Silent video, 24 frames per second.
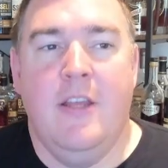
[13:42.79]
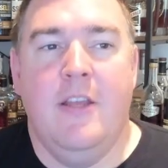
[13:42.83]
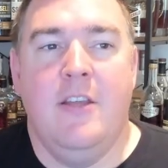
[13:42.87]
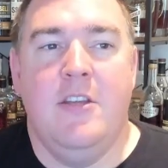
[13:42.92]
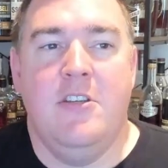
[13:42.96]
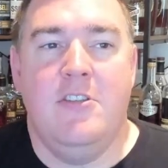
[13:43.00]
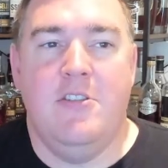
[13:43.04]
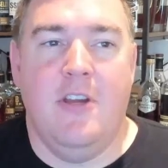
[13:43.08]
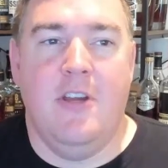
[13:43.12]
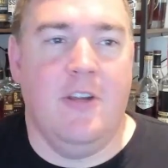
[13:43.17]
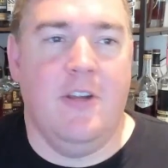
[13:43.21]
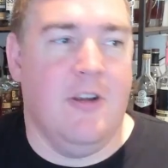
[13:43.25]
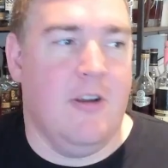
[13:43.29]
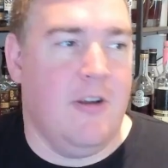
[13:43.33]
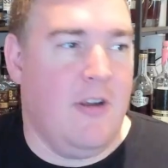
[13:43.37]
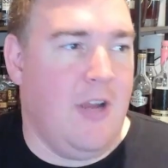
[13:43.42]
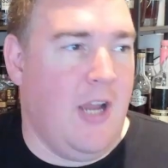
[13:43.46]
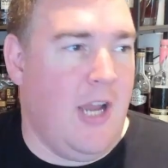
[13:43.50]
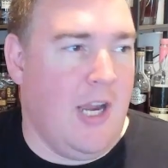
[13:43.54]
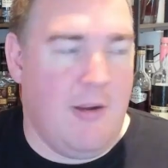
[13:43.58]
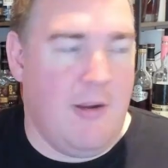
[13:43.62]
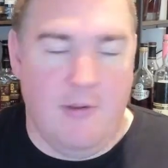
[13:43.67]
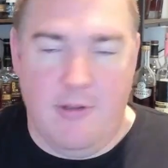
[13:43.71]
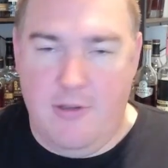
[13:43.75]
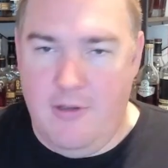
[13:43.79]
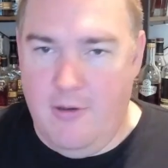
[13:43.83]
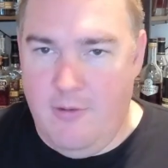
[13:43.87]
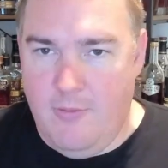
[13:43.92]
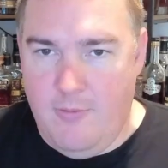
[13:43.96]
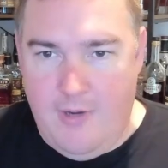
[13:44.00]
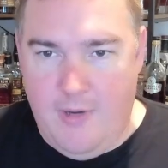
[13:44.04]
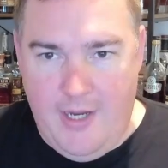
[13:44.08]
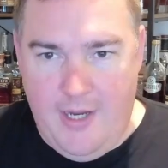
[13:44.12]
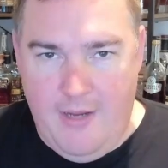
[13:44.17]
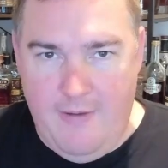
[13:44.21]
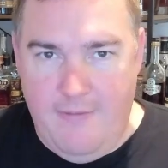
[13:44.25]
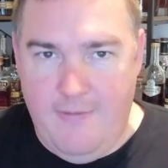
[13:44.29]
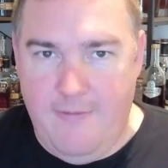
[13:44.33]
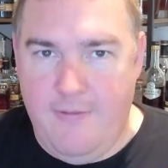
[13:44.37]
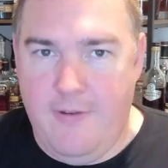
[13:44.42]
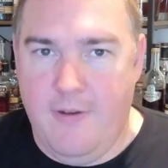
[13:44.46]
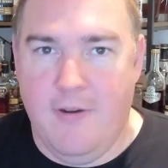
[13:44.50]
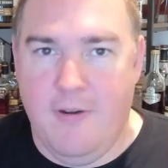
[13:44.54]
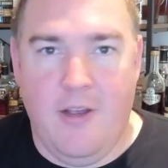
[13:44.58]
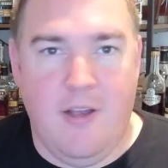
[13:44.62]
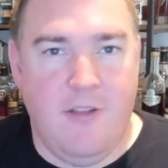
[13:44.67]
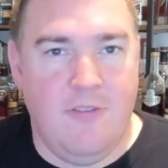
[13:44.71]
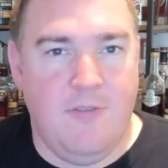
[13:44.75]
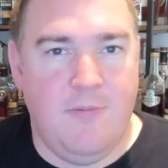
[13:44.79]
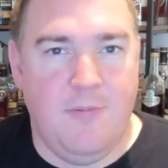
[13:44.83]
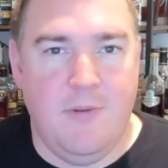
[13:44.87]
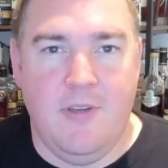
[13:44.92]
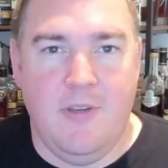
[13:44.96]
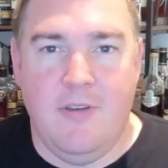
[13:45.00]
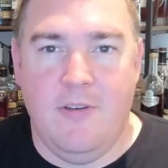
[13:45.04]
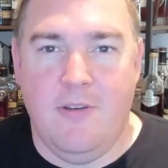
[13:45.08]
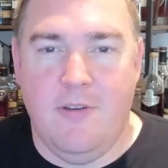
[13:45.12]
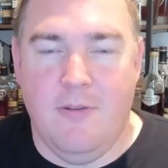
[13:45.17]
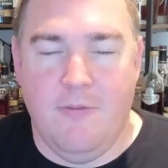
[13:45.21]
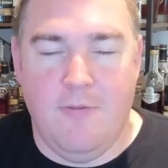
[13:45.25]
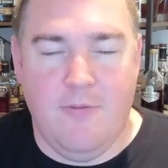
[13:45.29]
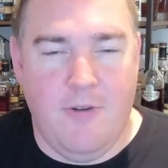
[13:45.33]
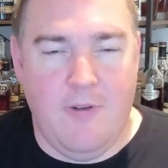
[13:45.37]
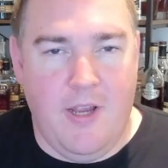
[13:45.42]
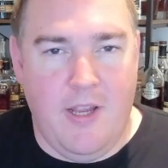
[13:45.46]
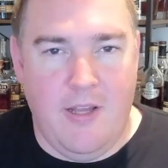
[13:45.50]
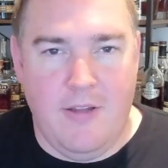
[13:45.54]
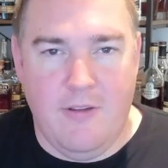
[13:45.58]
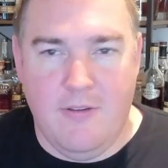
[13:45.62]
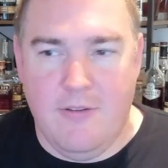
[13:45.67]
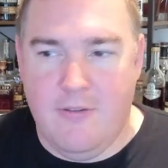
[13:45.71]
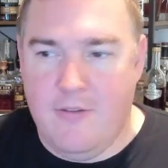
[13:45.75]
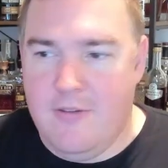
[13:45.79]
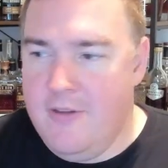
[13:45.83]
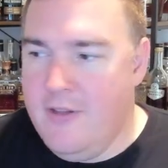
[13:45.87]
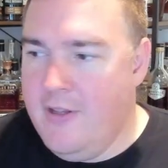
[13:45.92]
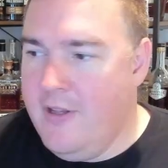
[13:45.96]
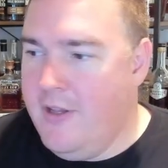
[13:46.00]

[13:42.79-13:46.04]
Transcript: Share your KoK with your wife, your husband, your friends.